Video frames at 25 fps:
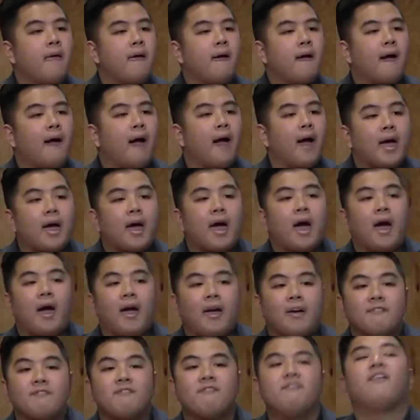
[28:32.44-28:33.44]
I
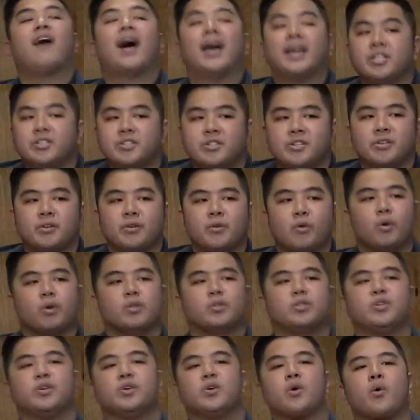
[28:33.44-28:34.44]
invite you
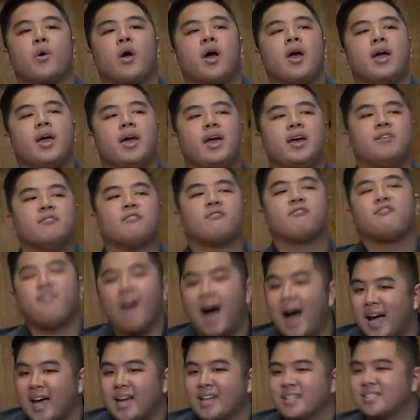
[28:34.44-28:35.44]
to
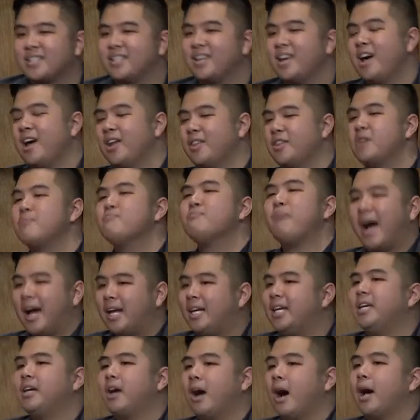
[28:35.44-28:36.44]
invite the
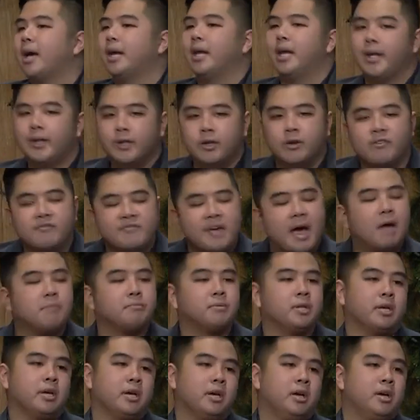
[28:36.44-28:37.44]
mighty God in your
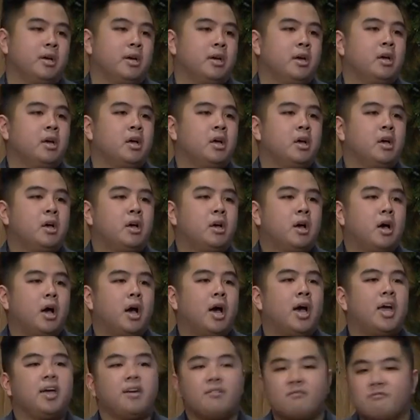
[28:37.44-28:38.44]
family.
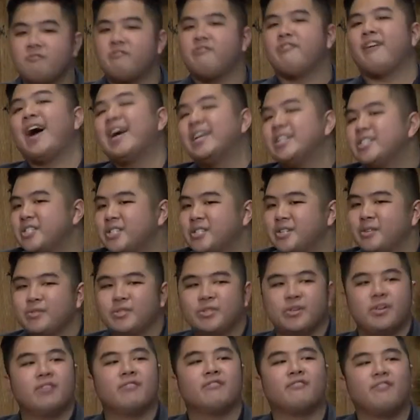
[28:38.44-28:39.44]
I invite you
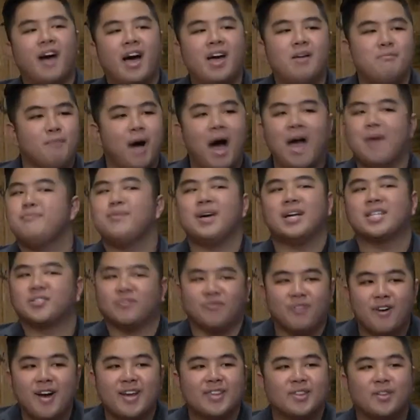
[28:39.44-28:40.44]
to invite my best
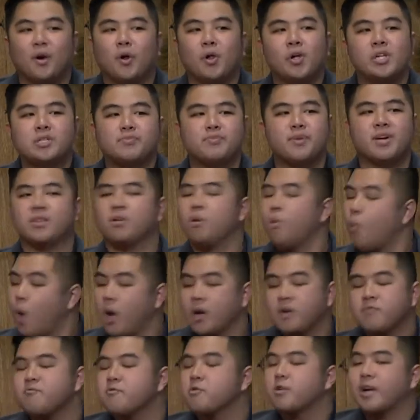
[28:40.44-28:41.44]
friend, the Holy Spirit, the
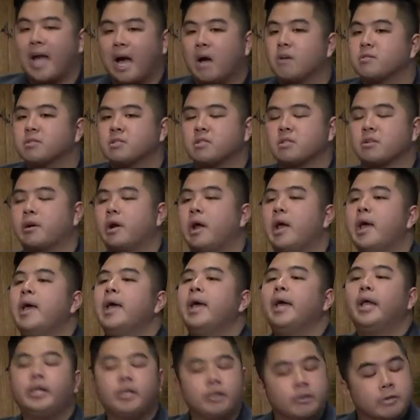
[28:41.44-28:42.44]
wonderful counselor,
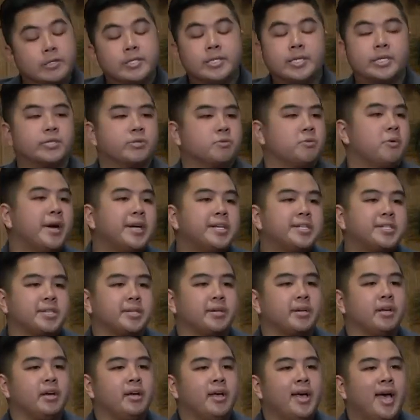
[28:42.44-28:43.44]
in your
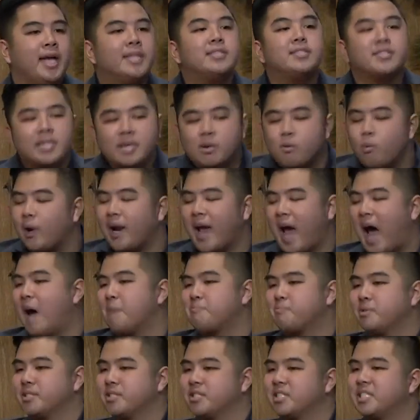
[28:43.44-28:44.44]
situation and see what
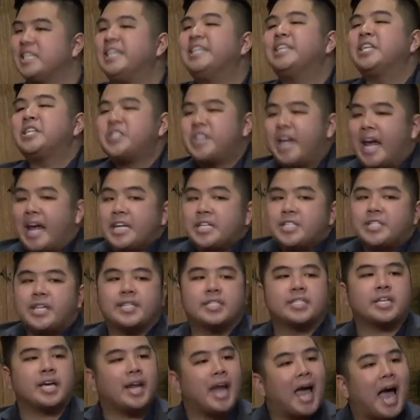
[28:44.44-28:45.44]
happens. See the change that's
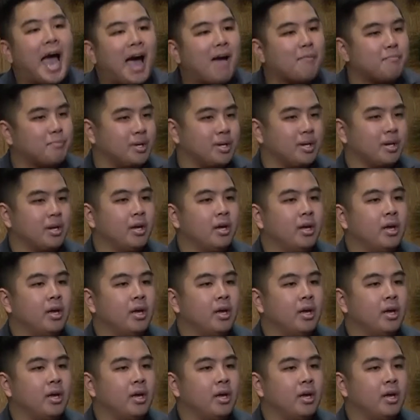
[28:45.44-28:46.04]
going to happen.